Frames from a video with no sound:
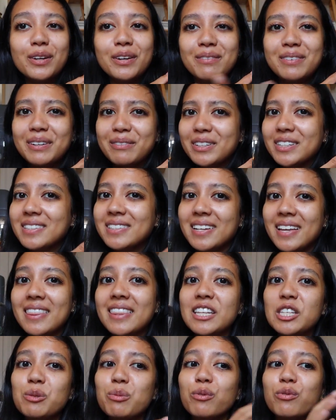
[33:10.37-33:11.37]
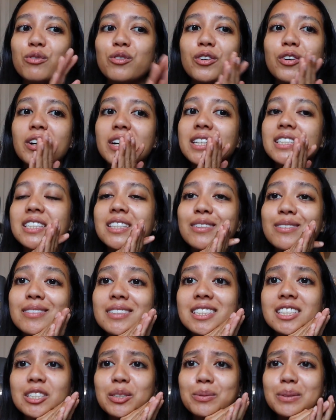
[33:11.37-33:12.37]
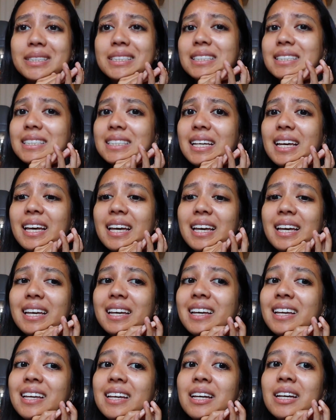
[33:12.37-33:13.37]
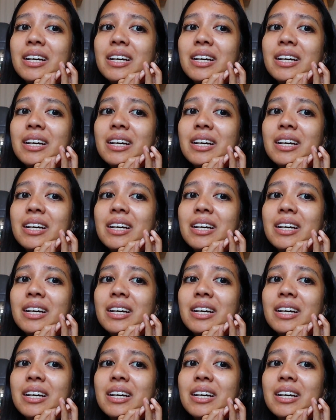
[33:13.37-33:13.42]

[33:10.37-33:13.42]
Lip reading: I've never done this before. I didn't really know what to say.